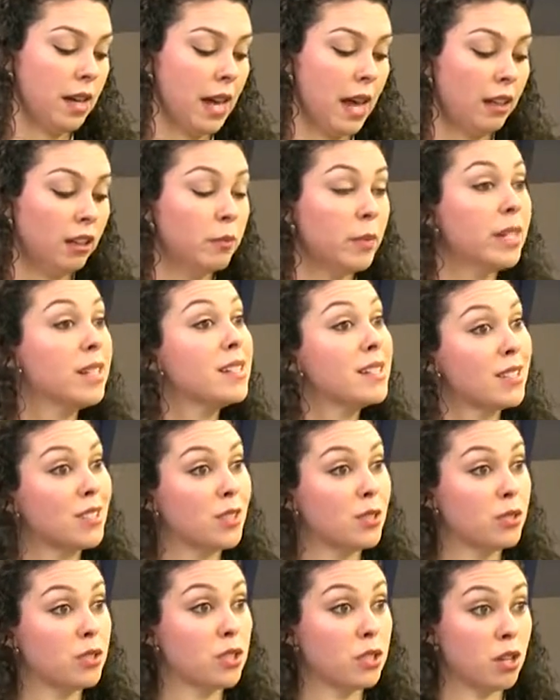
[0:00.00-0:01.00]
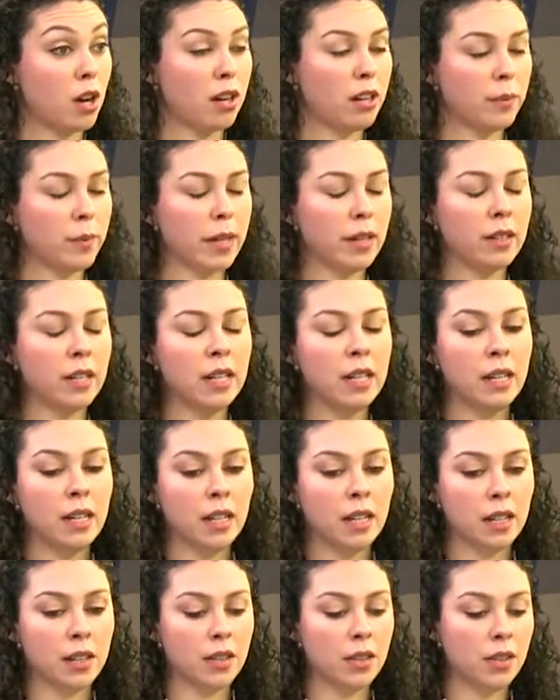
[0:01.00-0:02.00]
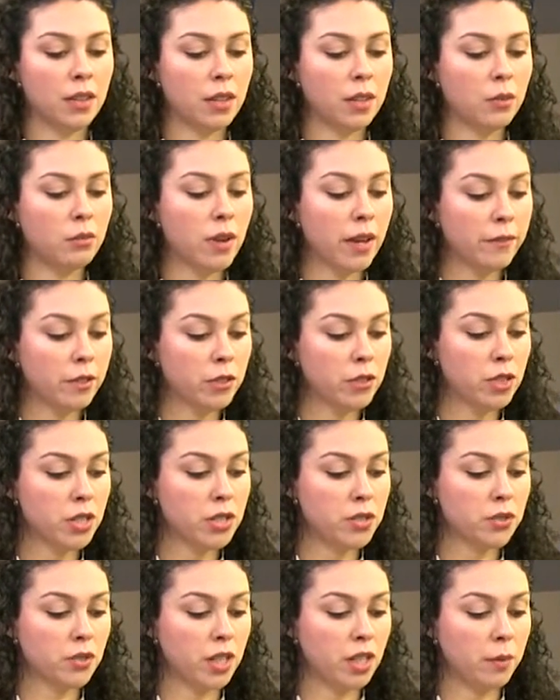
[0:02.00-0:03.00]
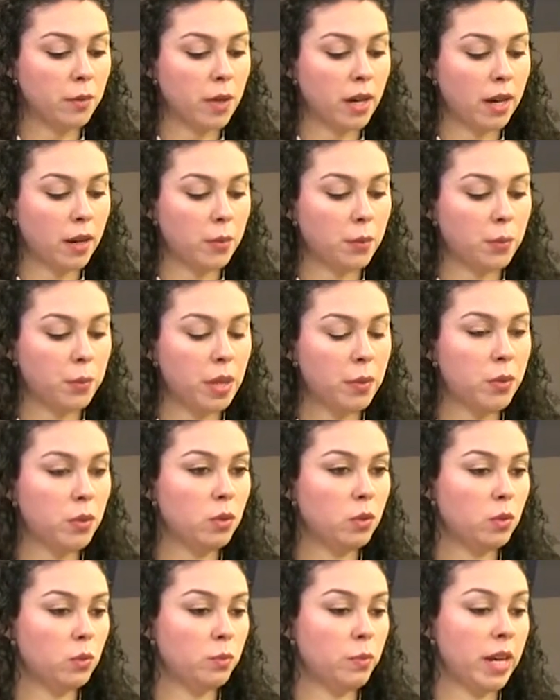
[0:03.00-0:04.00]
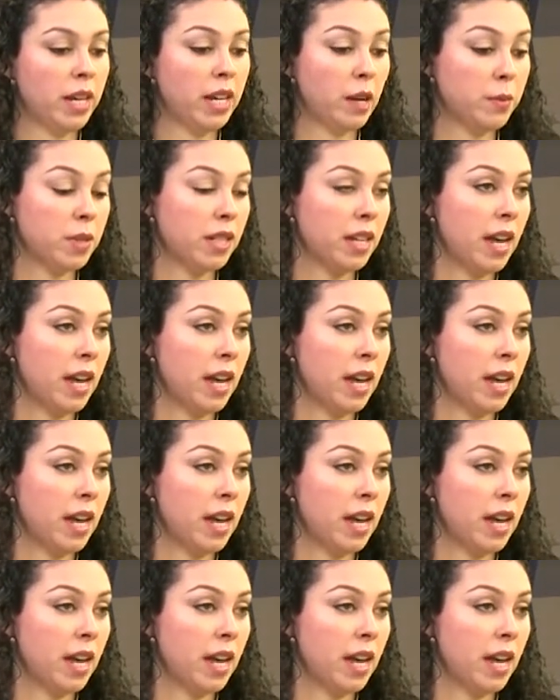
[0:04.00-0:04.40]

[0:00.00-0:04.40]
elements to, to talk about. Right. The refugee stream, um, people may come to